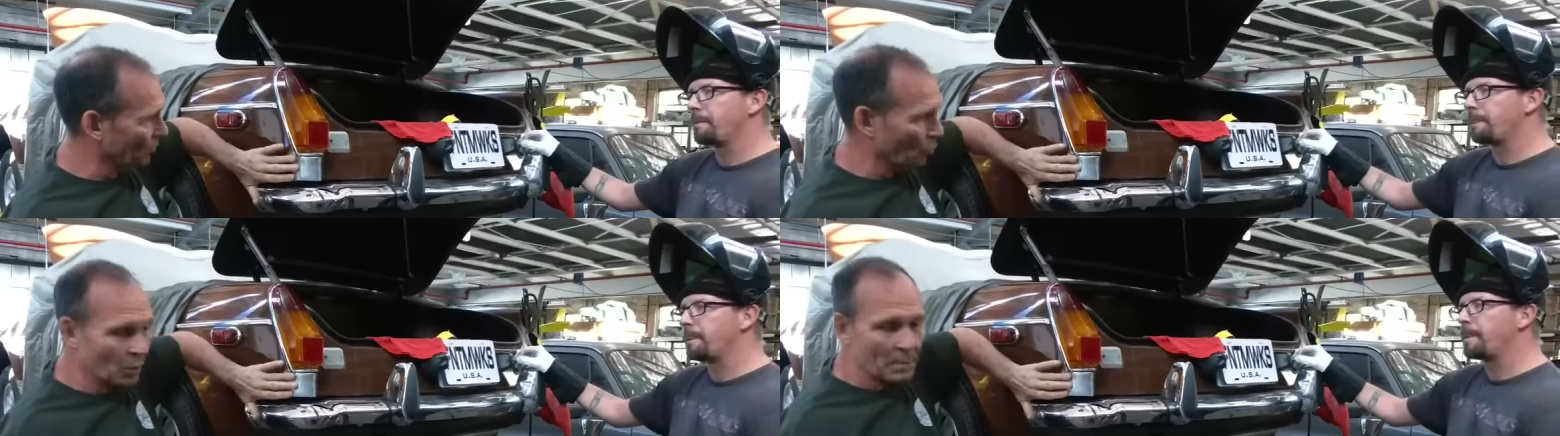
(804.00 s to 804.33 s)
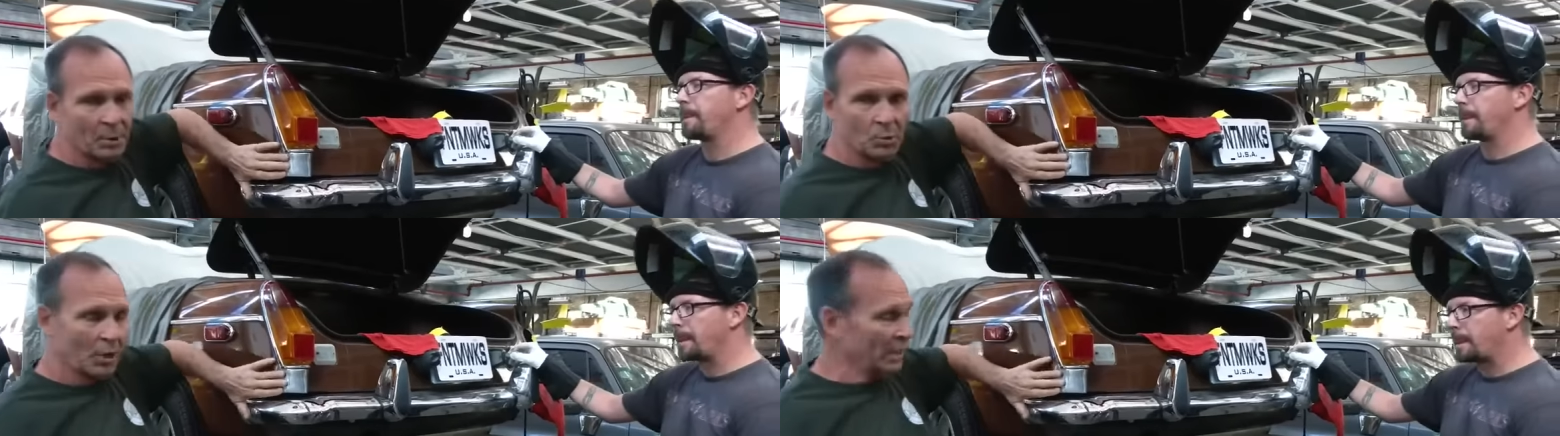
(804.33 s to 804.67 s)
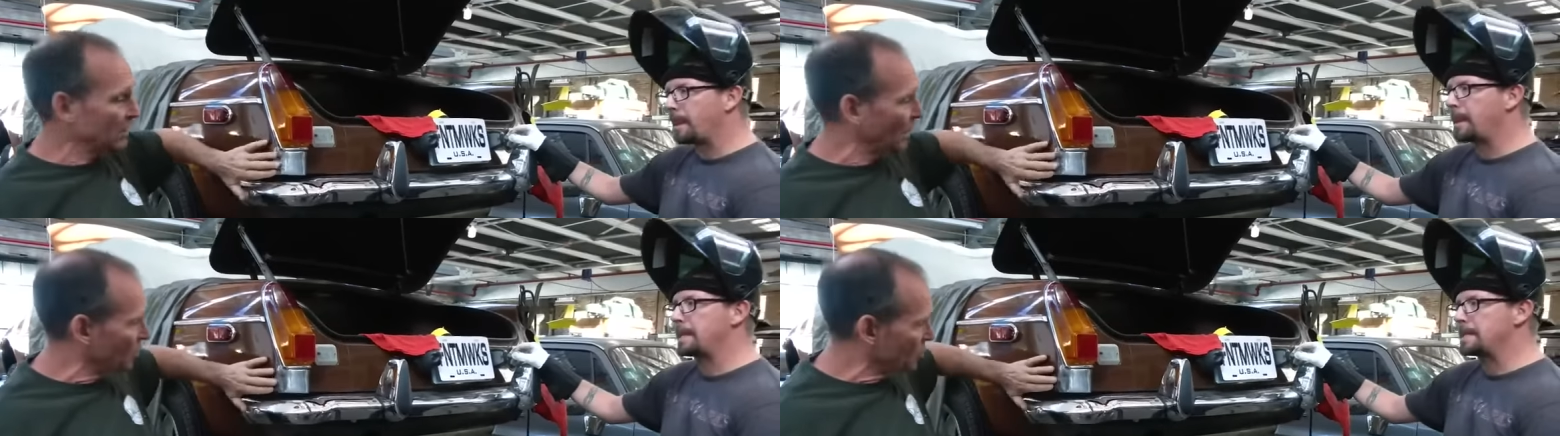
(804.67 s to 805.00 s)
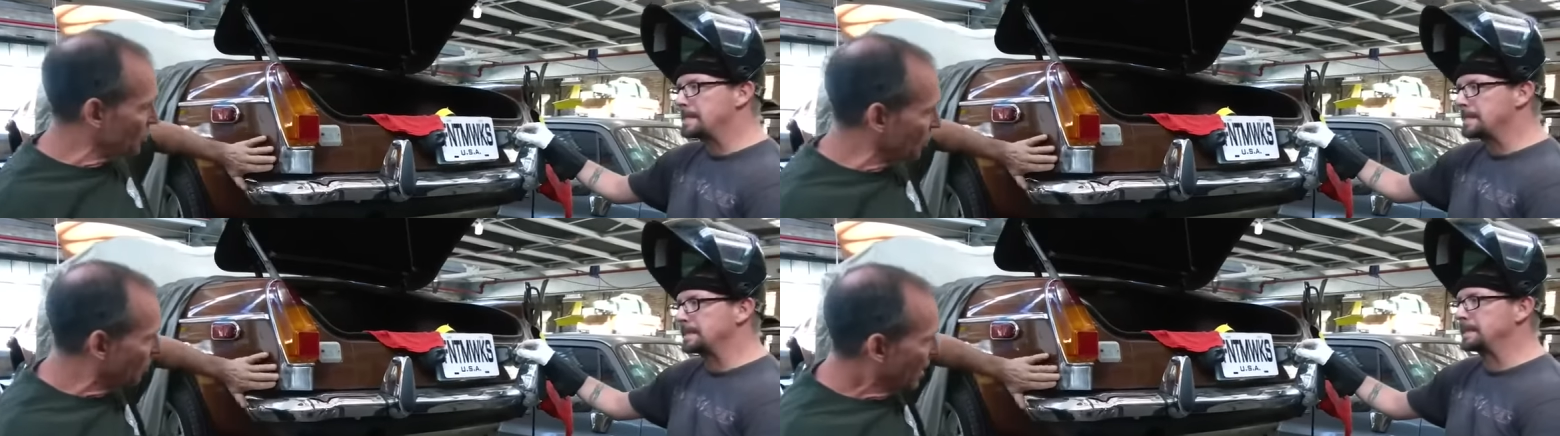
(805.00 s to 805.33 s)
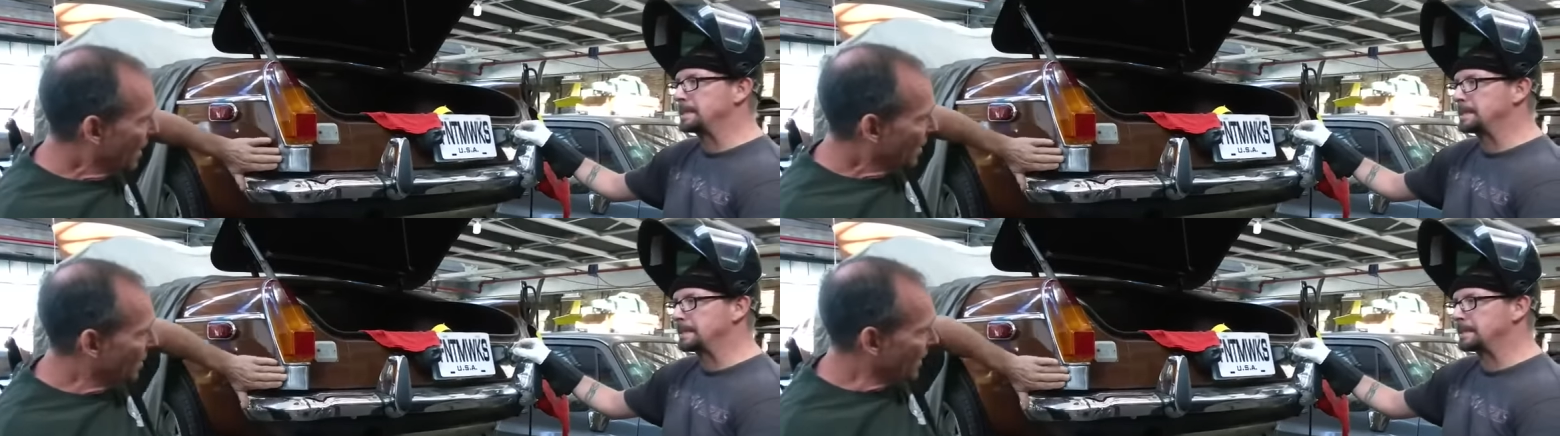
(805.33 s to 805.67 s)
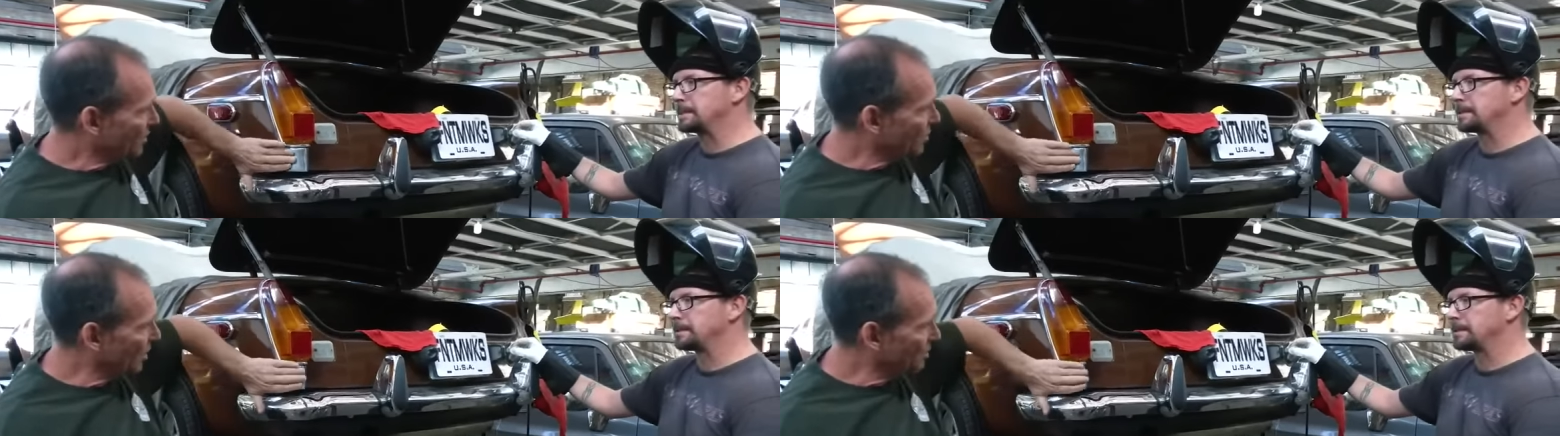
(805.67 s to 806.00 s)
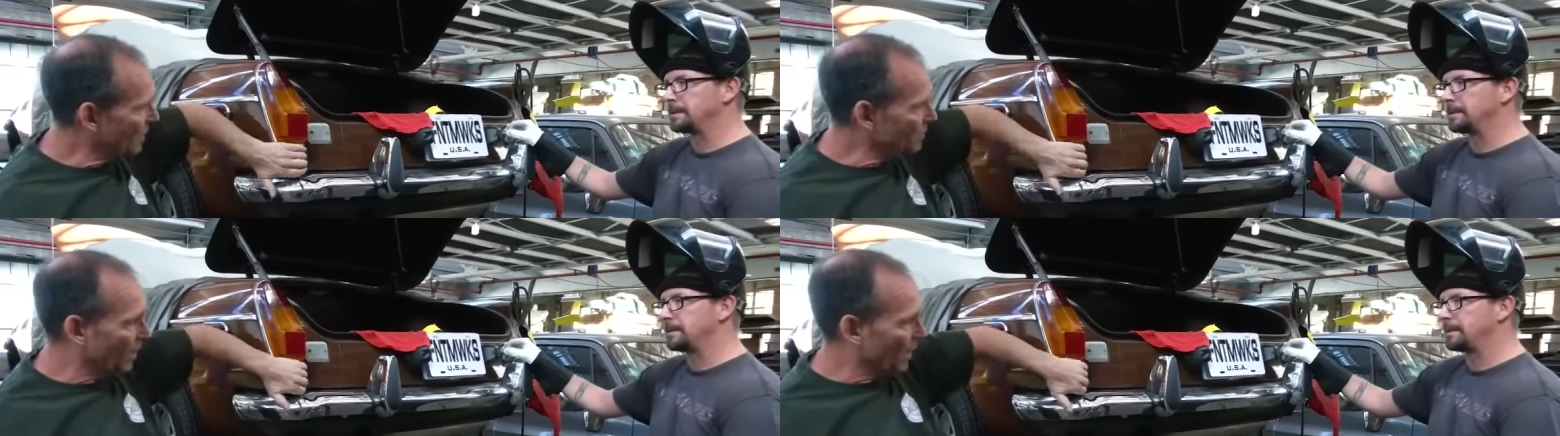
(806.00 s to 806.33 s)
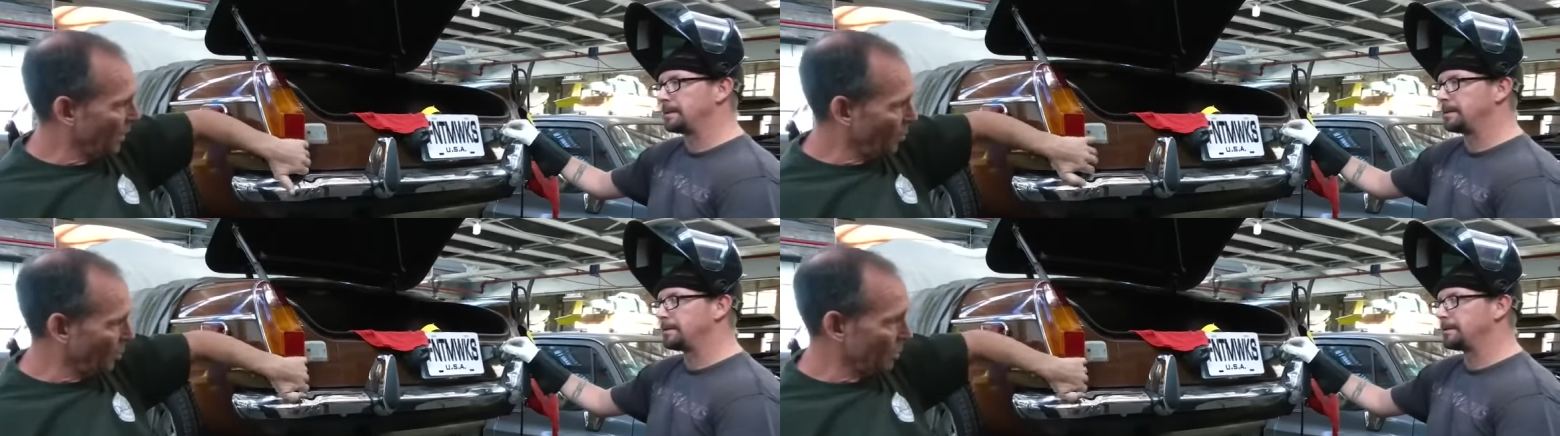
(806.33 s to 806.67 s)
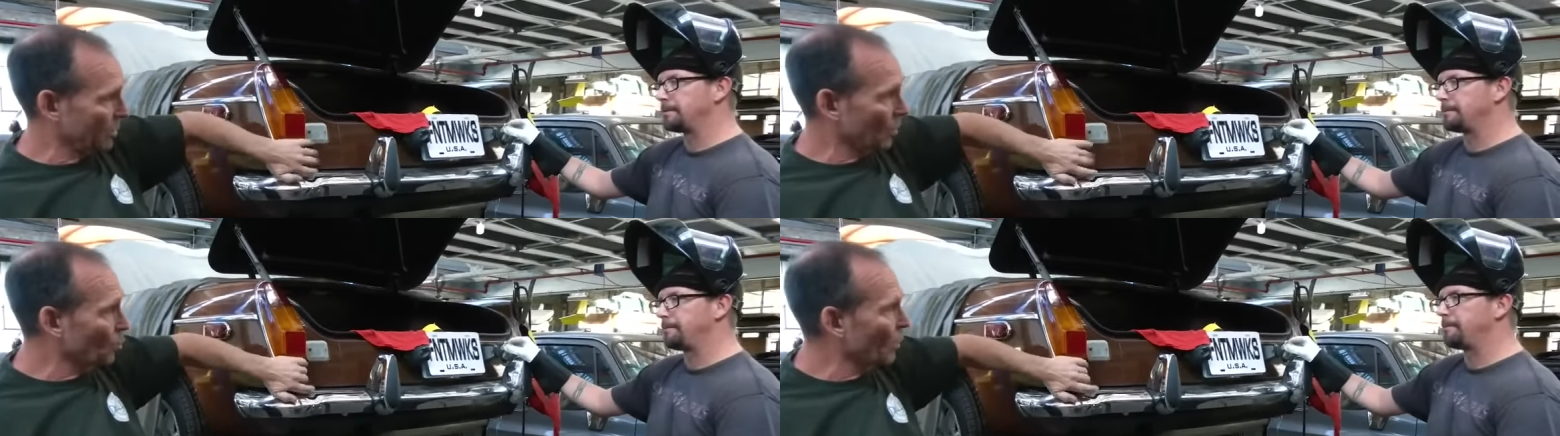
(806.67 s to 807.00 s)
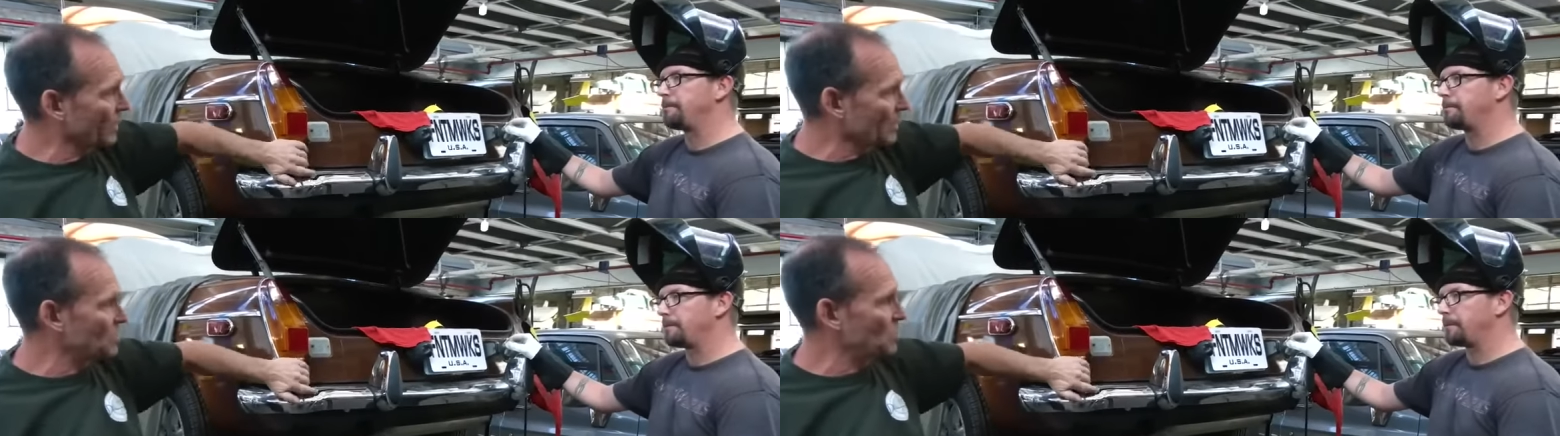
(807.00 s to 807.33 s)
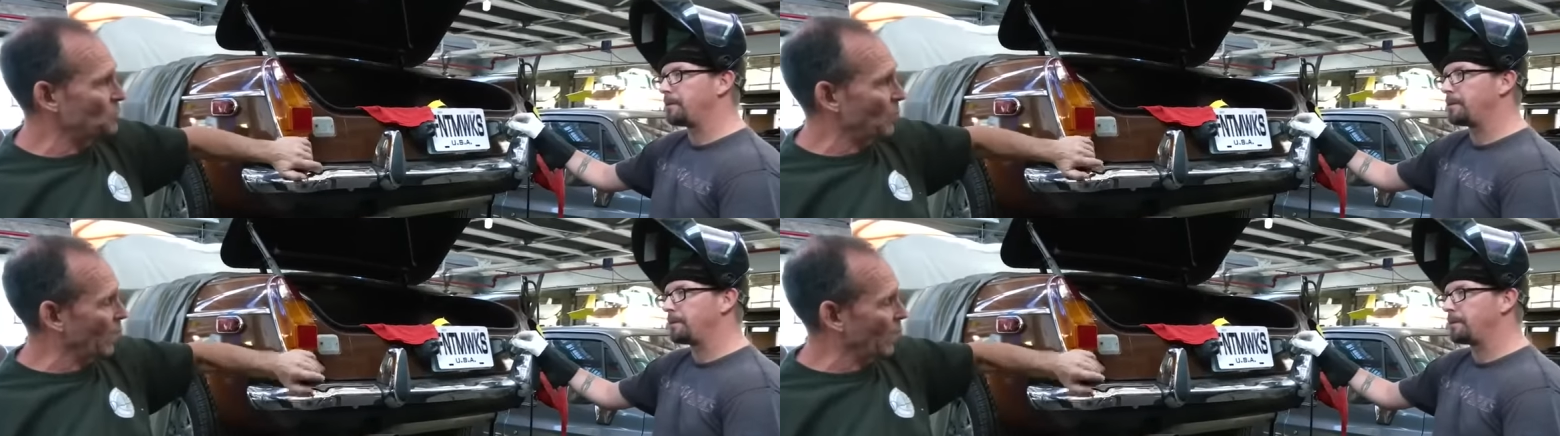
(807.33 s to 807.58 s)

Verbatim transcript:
Speaker 1: of a ripple right there. So mm-hmm. that's going to be body worked. And when this is